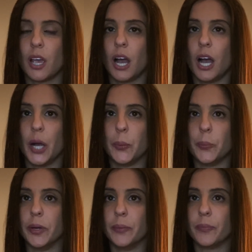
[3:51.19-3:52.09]

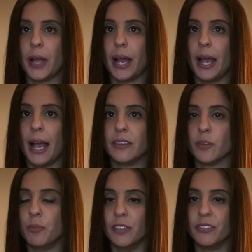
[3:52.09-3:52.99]
and
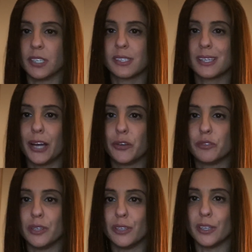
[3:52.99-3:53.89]
oblivious kind of
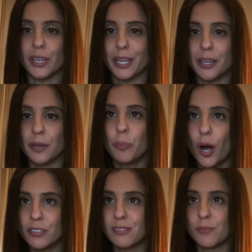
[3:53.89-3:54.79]

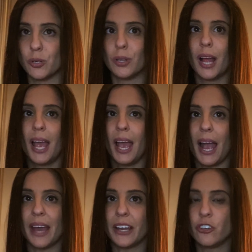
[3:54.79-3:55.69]
impossible.
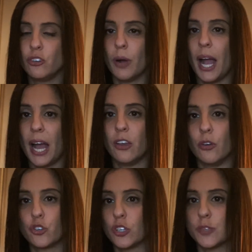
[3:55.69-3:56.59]
And I knew I had
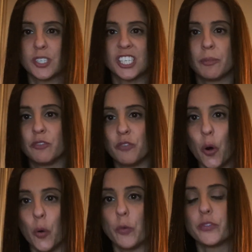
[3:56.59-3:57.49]
no choice but to come
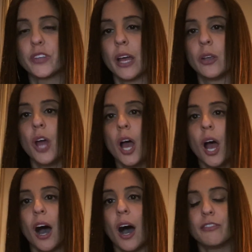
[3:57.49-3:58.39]
involved. And
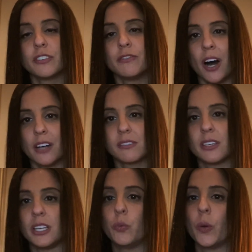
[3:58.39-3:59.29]
after
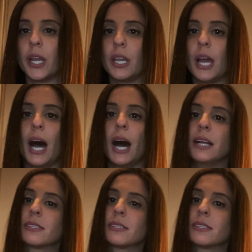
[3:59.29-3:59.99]
varsity, when I